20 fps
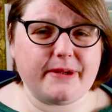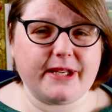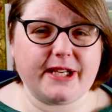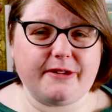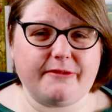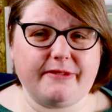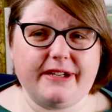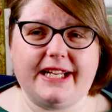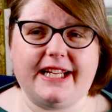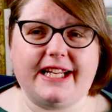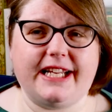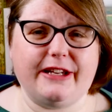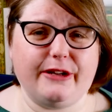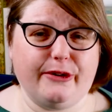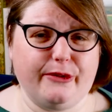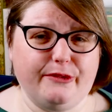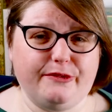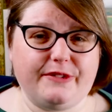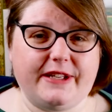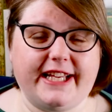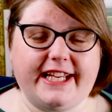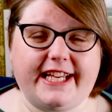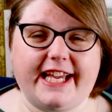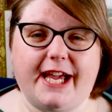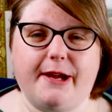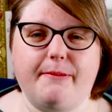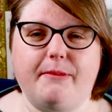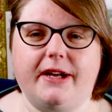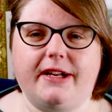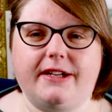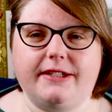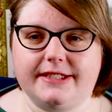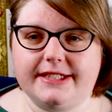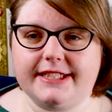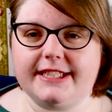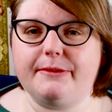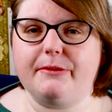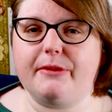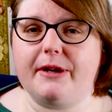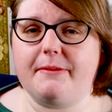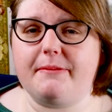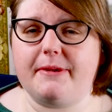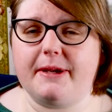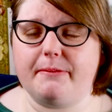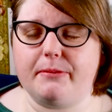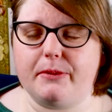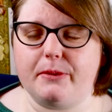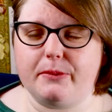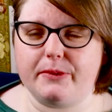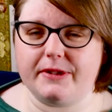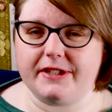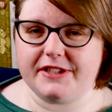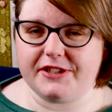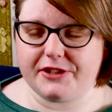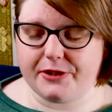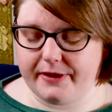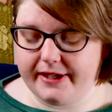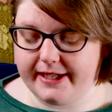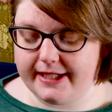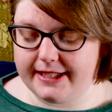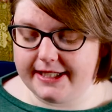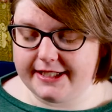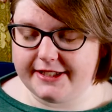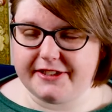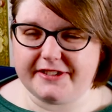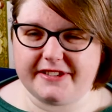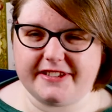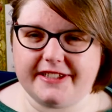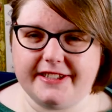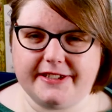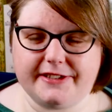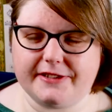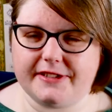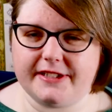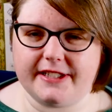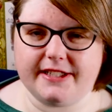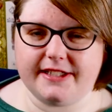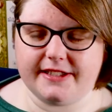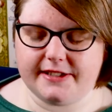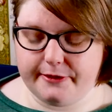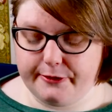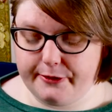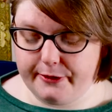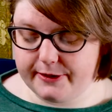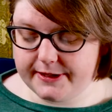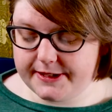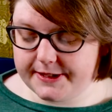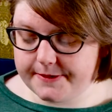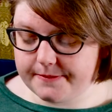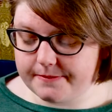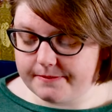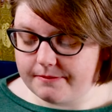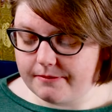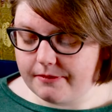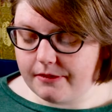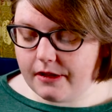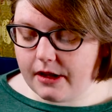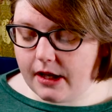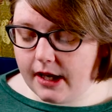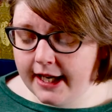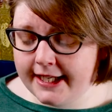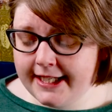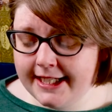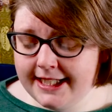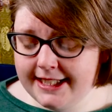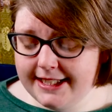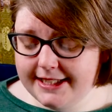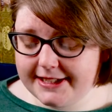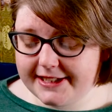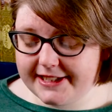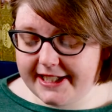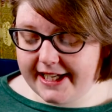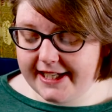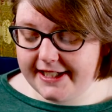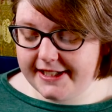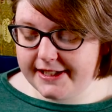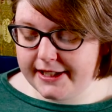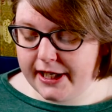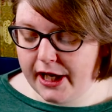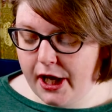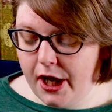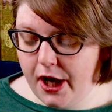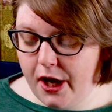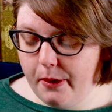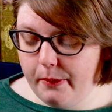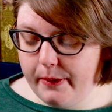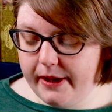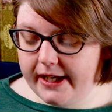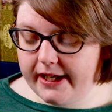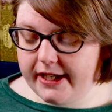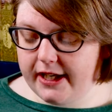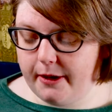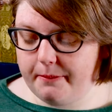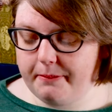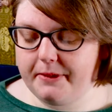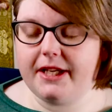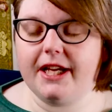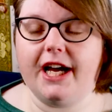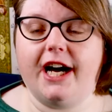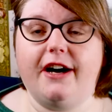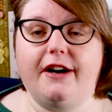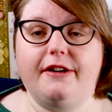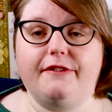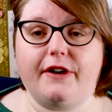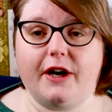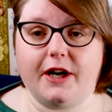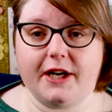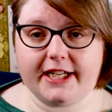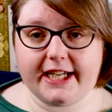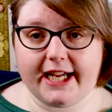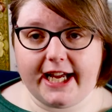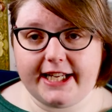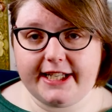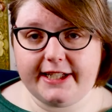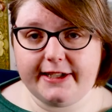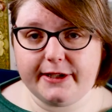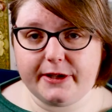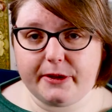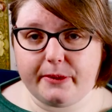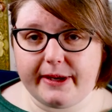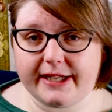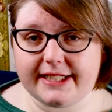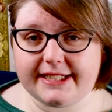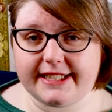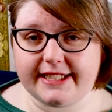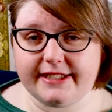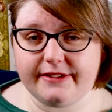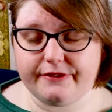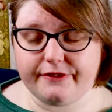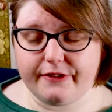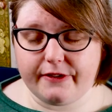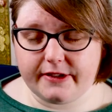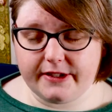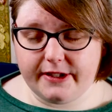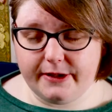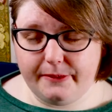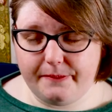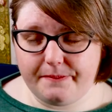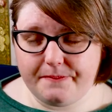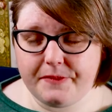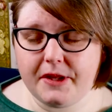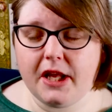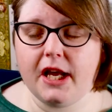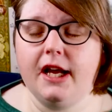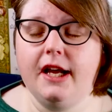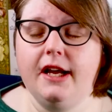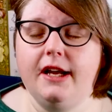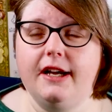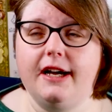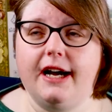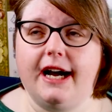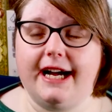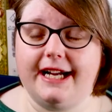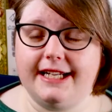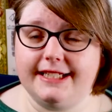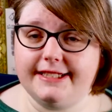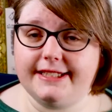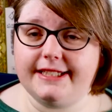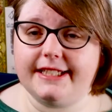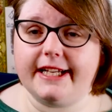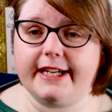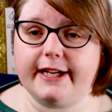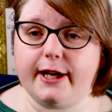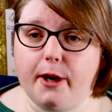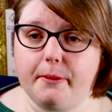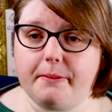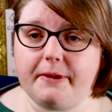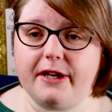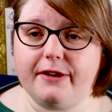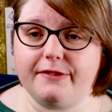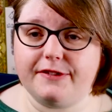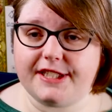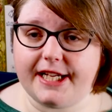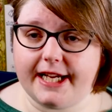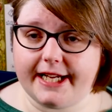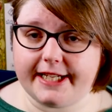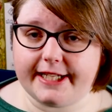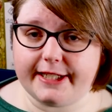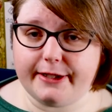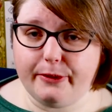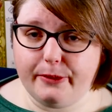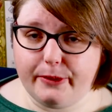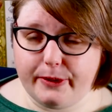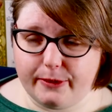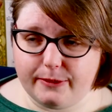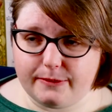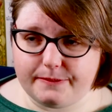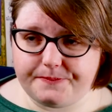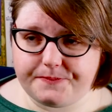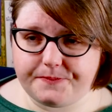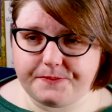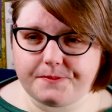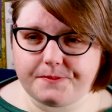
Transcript: it being a really lovely game, I could see why people would enjoy it. It just, it just didn't suit us. And in exchange, we got a copy of Arcadia Quest Inferno and a copy of Takenoko.